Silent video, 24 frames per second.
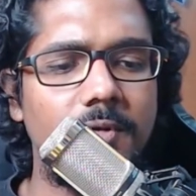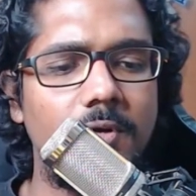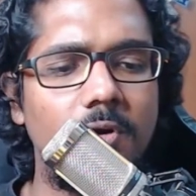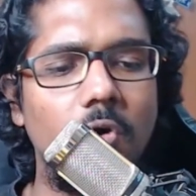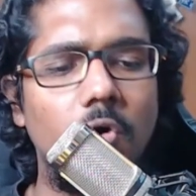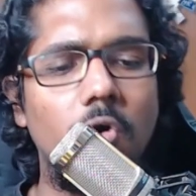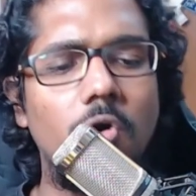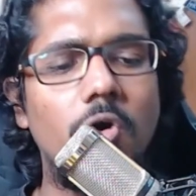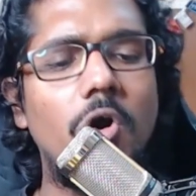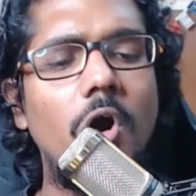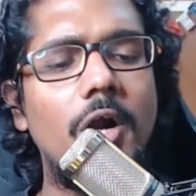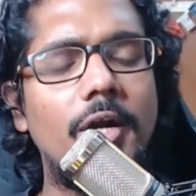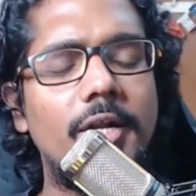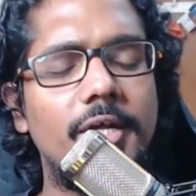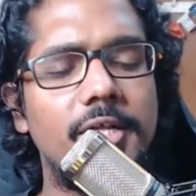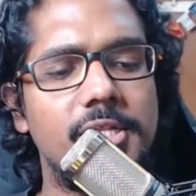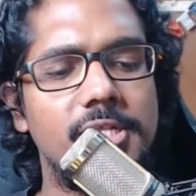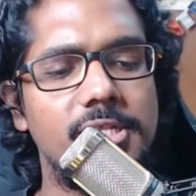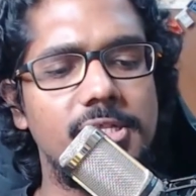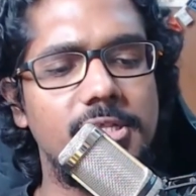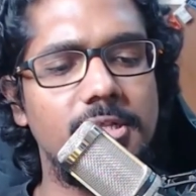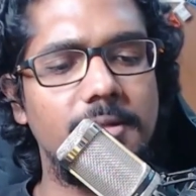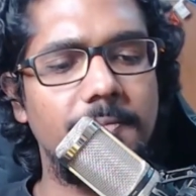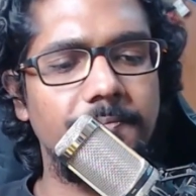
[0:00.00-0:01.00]
O
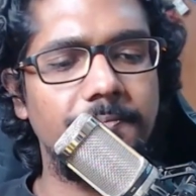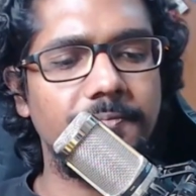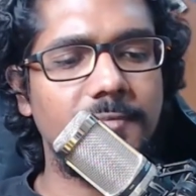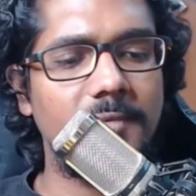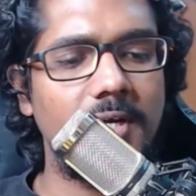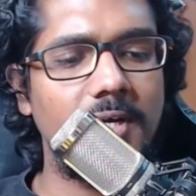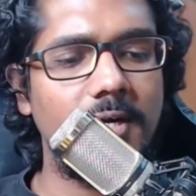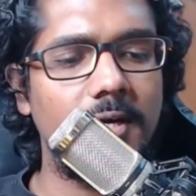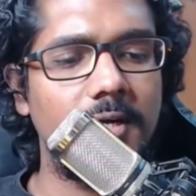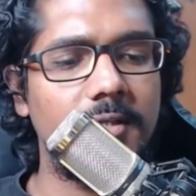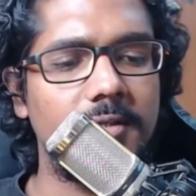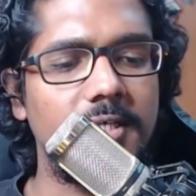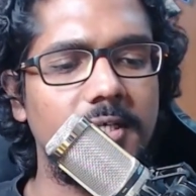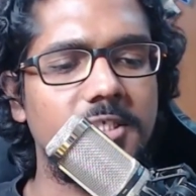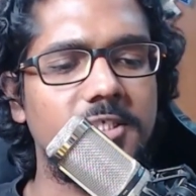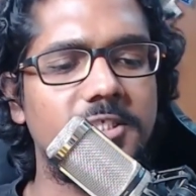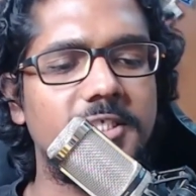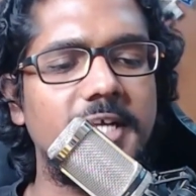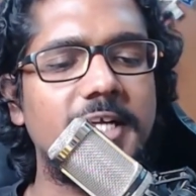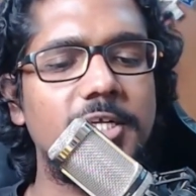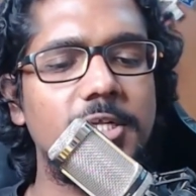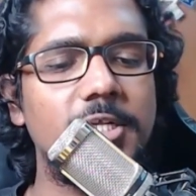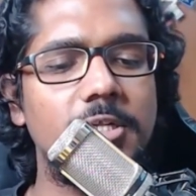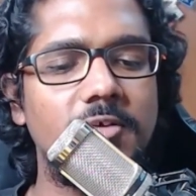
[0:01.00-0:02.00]
goddess, the
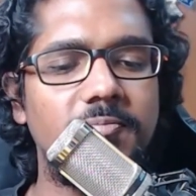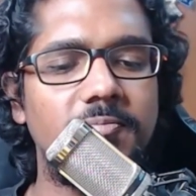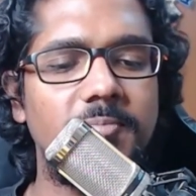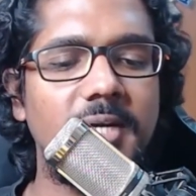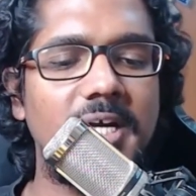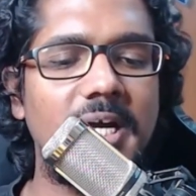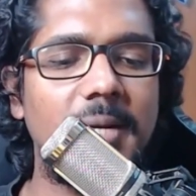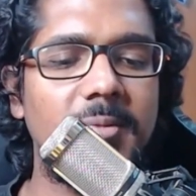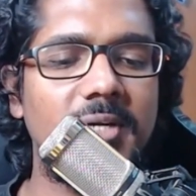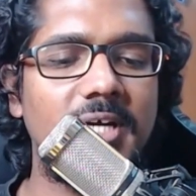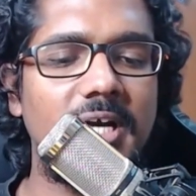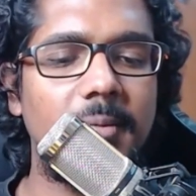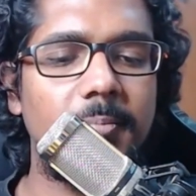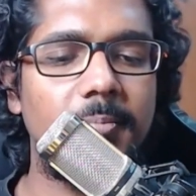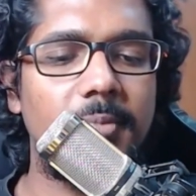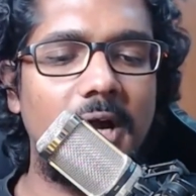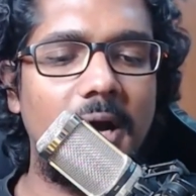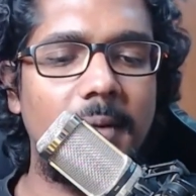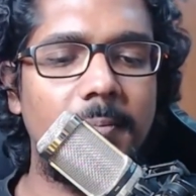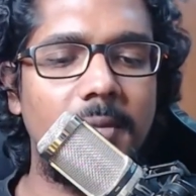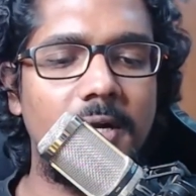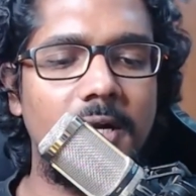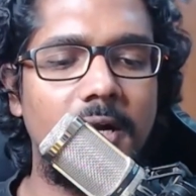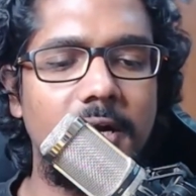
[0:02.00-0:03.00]
status of becoming a
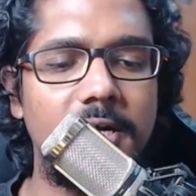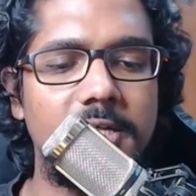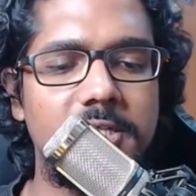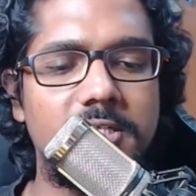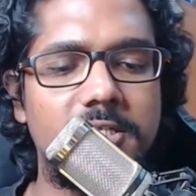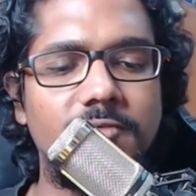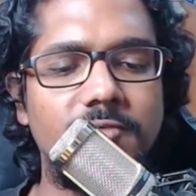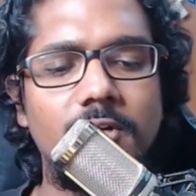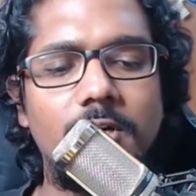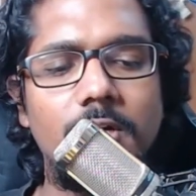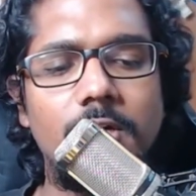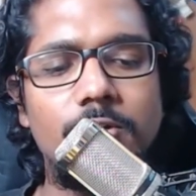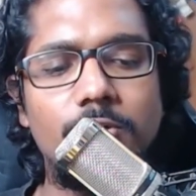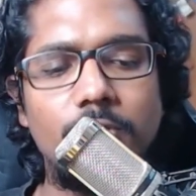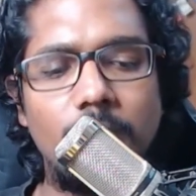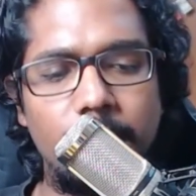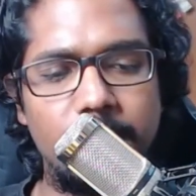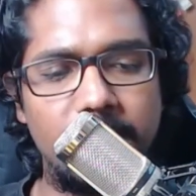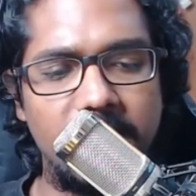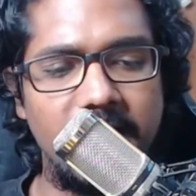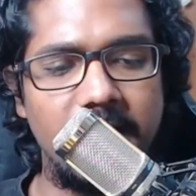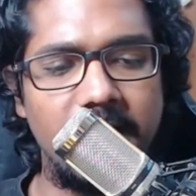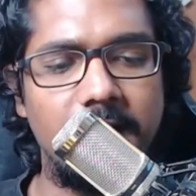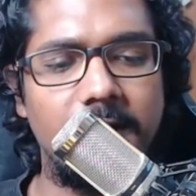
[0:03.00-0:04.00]
Brahmana is difficult to
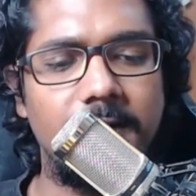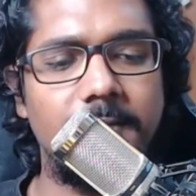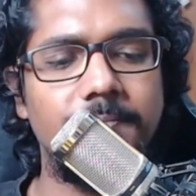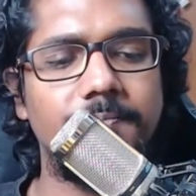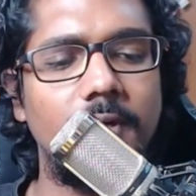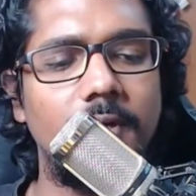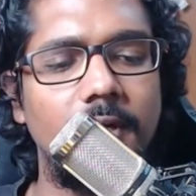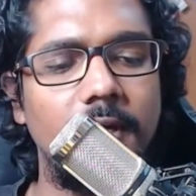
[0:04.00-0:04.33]
obtain.